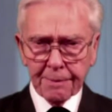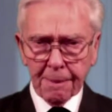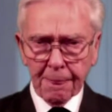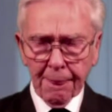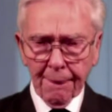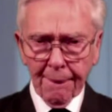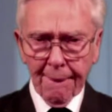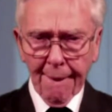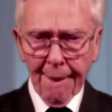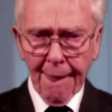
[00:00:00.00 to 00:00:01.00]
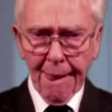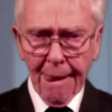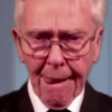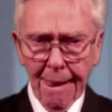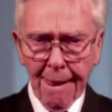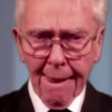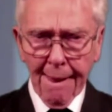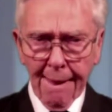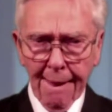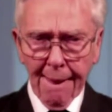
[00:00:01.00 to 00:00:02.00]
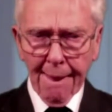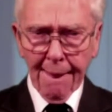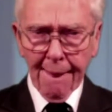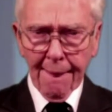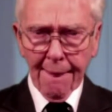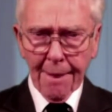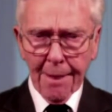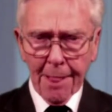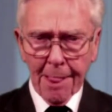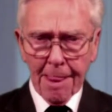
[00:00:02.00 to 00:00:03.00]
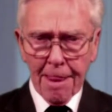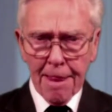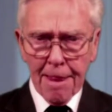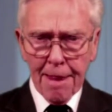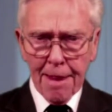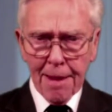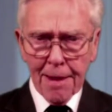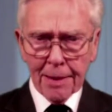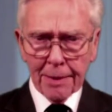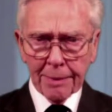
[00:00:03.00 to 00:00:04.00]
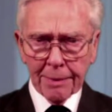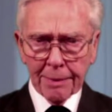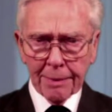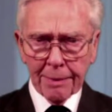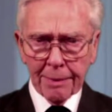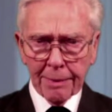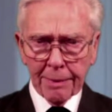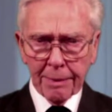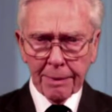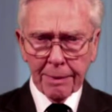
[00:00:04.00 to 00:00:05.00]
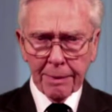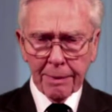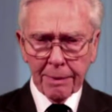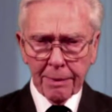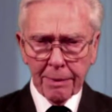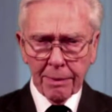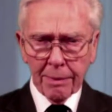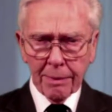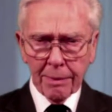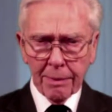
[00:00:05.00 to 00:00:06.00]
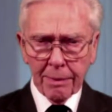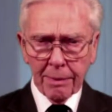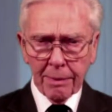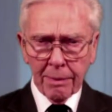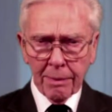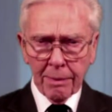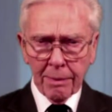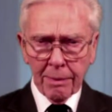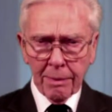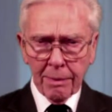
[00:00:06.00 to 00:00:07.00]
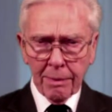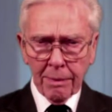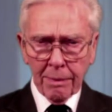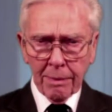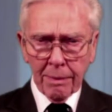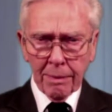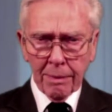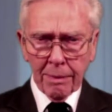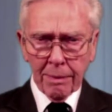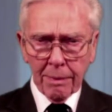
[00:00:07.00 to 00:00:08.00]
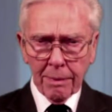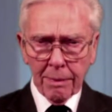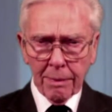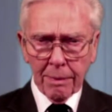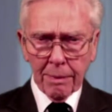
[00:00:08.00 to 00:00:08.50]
And you were also part of the National Directorate's National Management Committee between